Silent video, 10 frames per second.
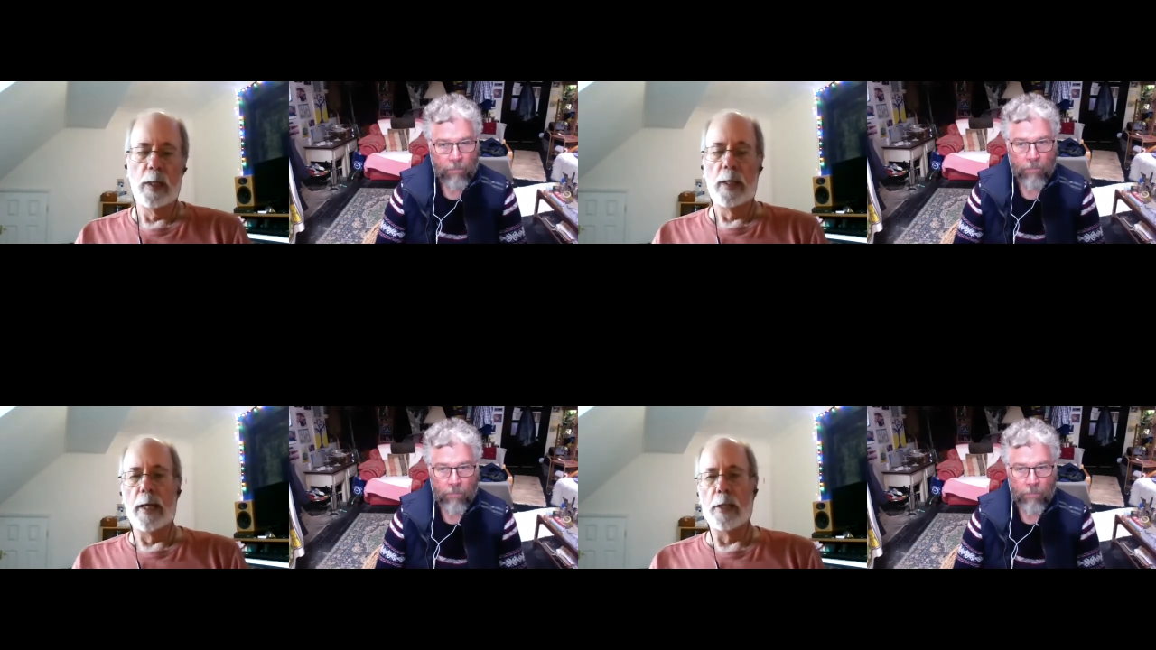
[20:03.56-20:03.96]

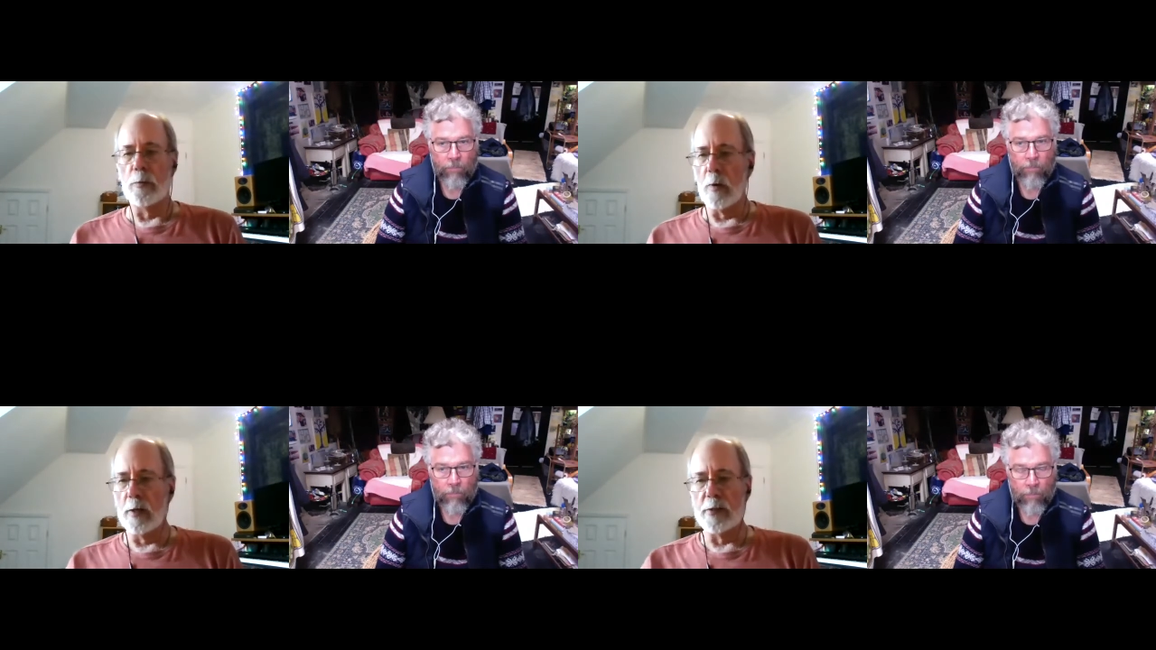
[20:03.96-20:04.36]
Speaker 1: Mm-hmm. And
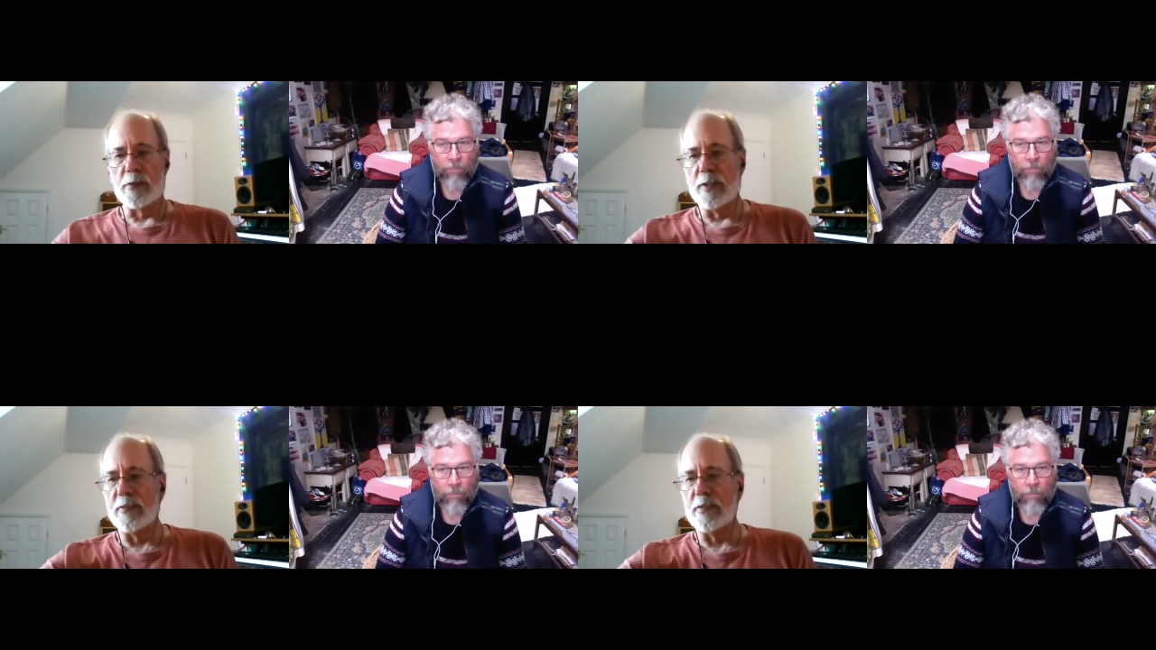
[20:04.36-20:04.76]
Uranus
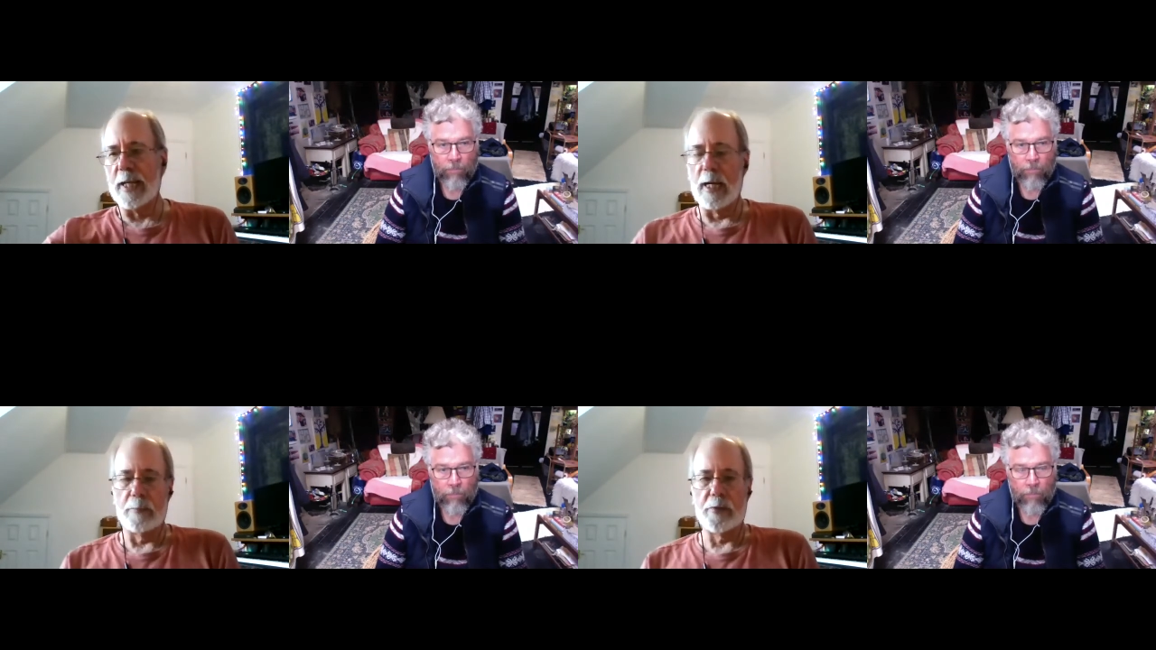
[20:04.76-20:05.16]
is the
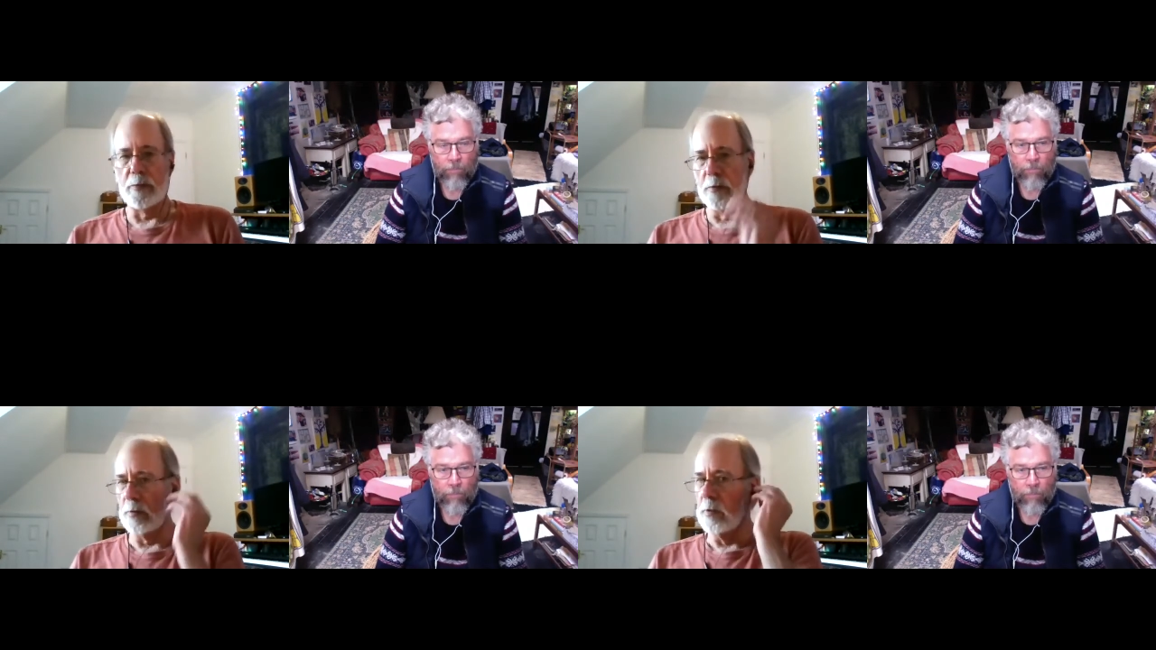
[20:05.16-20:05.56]

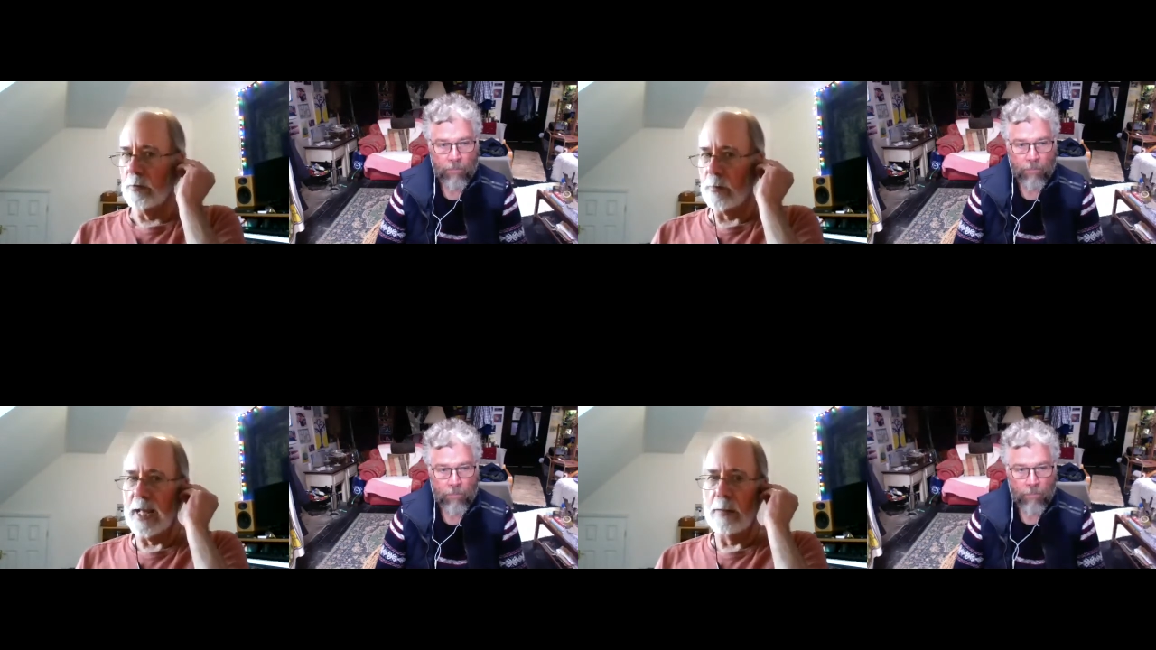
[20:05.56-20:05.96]
absolute
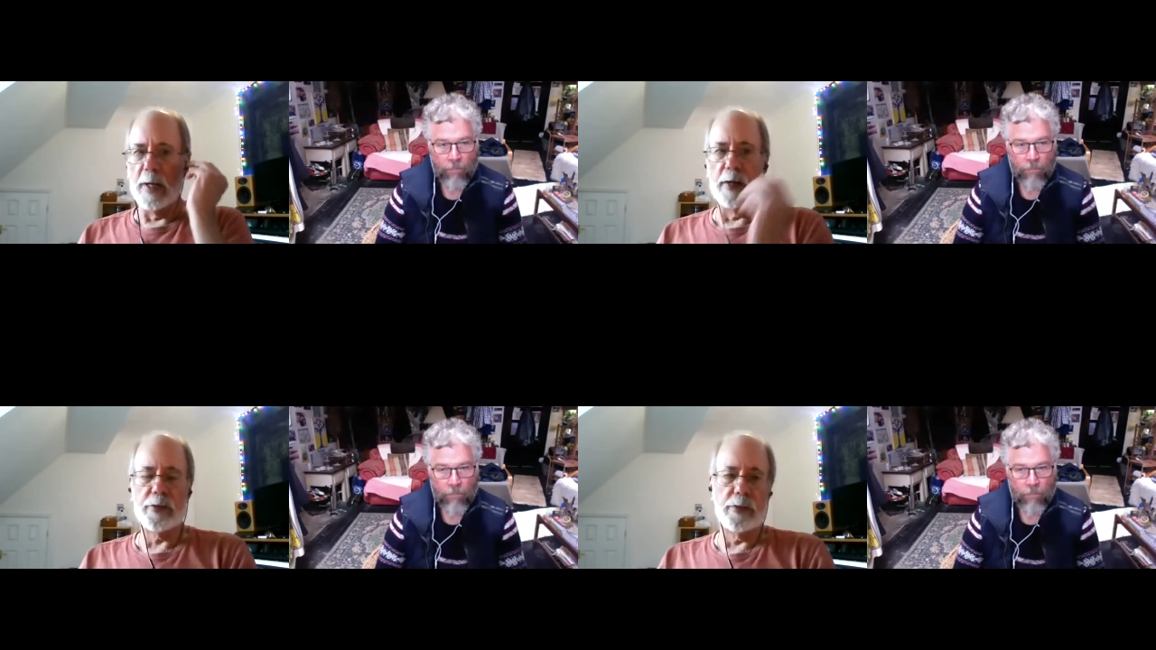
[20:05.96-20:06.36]

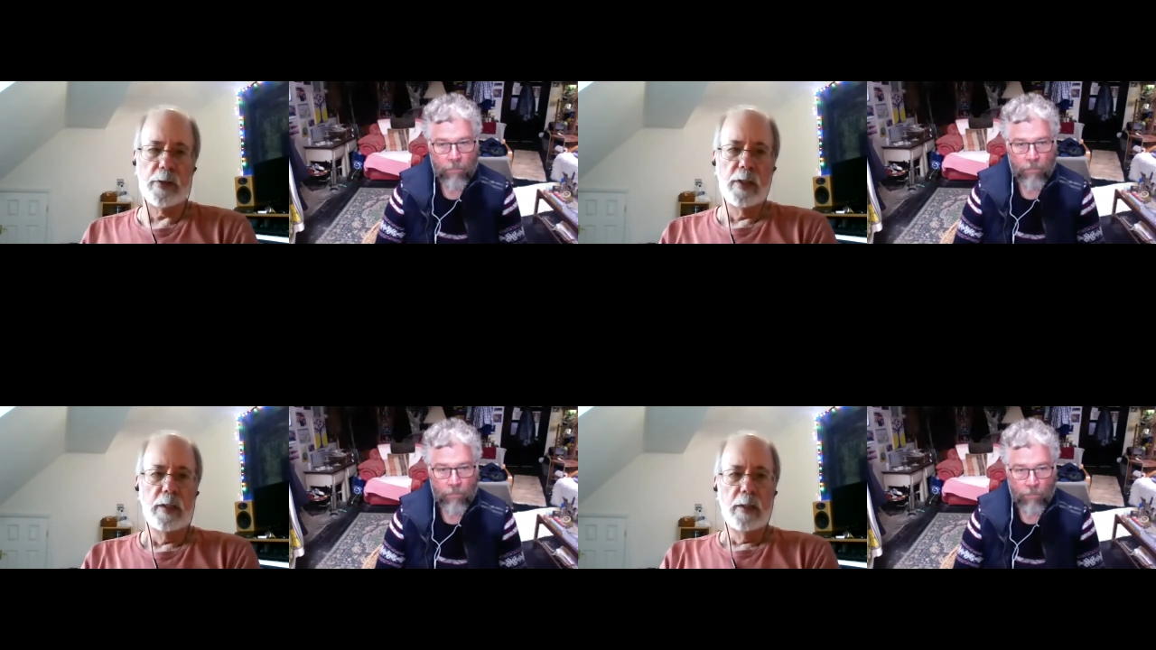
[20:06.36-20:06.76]
grandmaster,
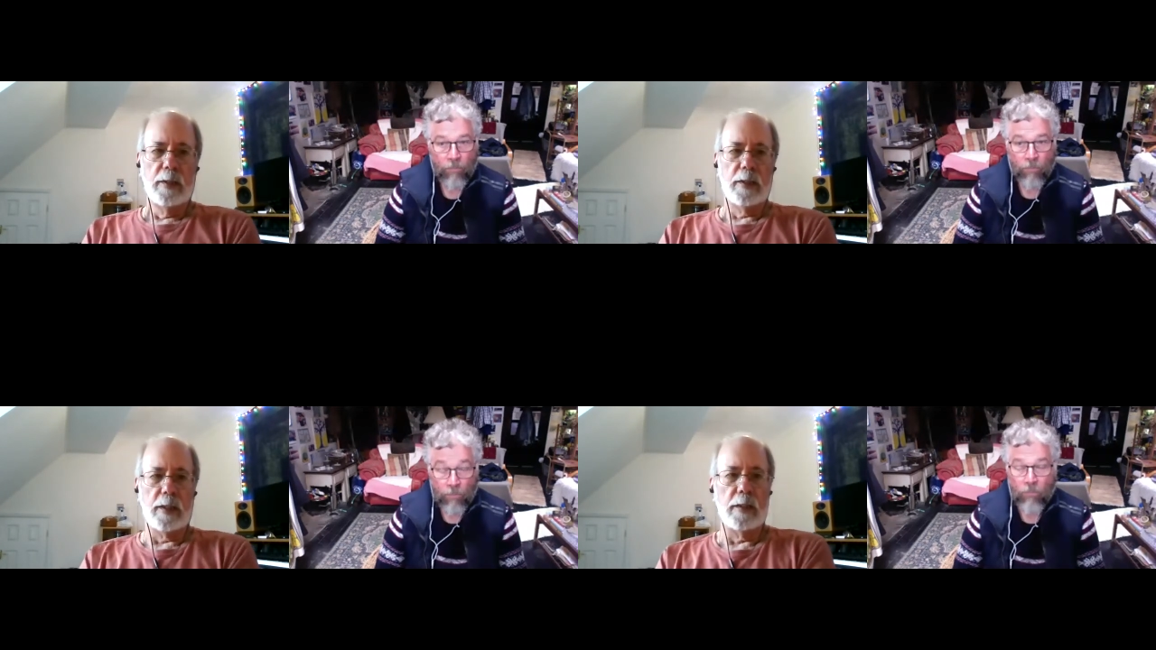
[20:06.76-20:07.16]

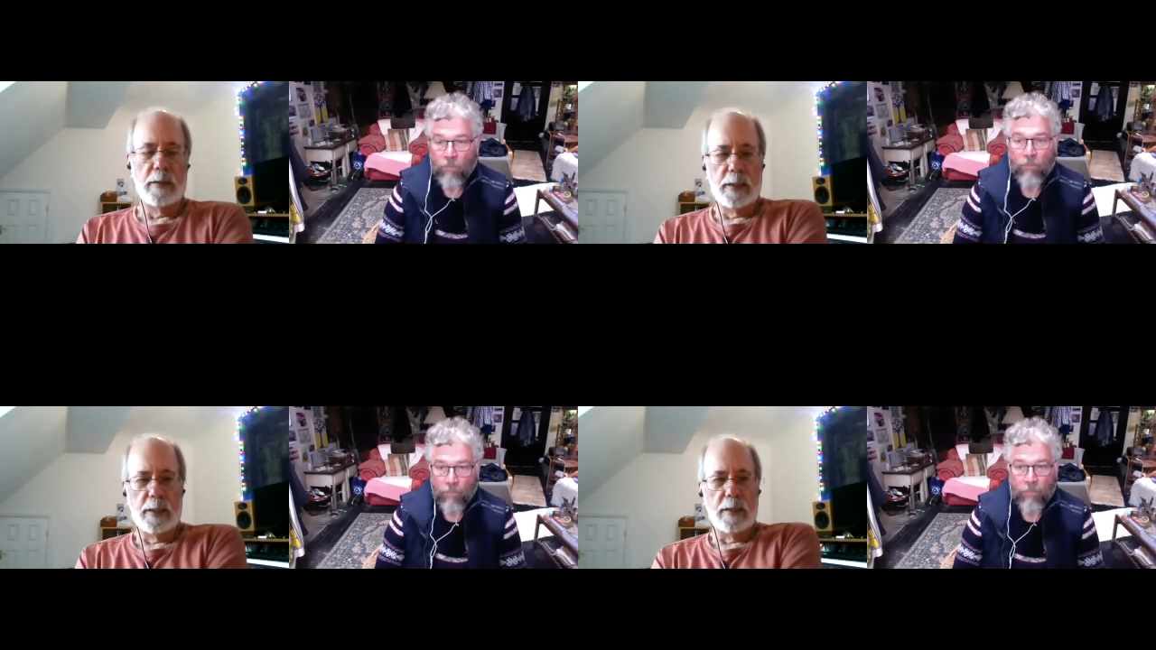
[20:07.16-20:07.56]
the,
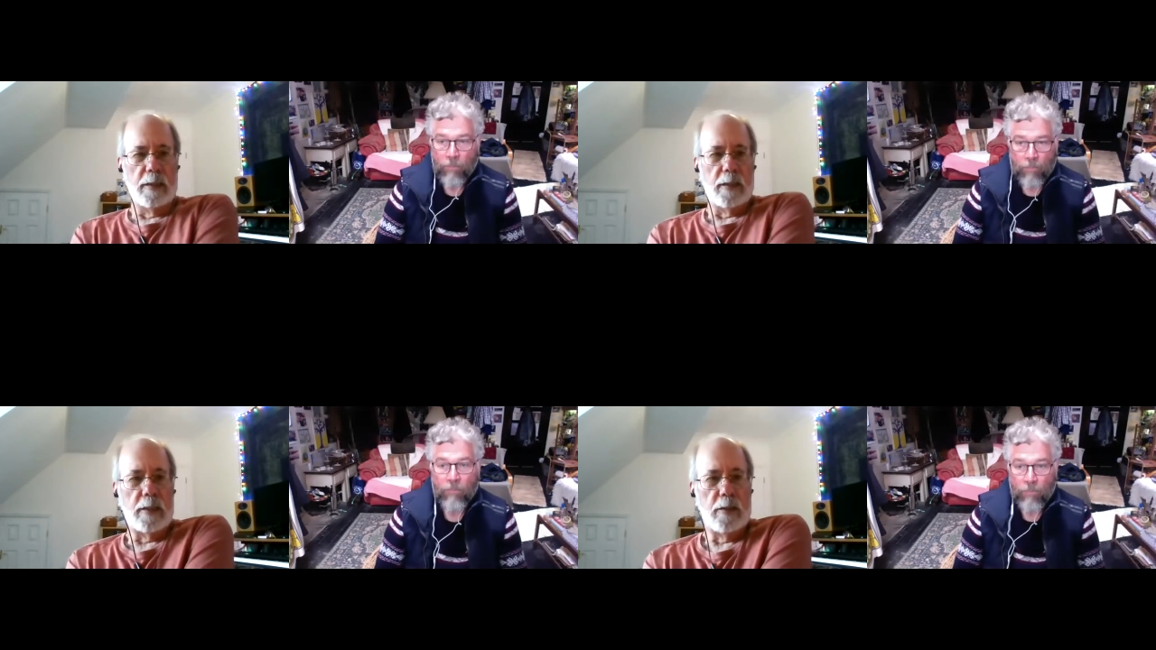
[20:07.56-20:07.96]
the, the,